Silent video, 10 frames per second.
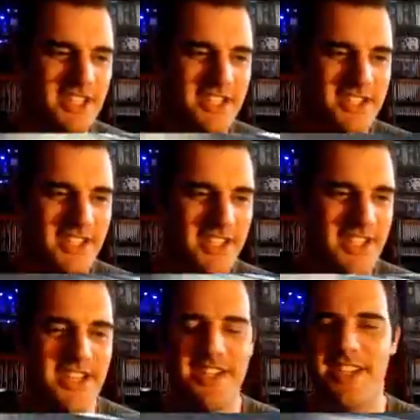does it?
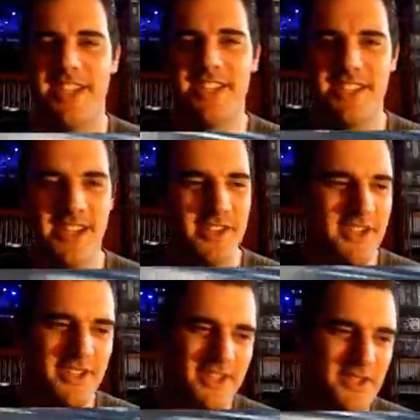And I think that's
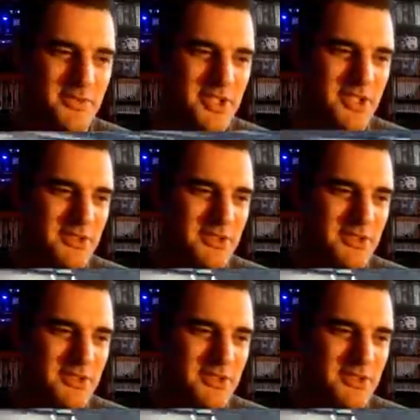another issue.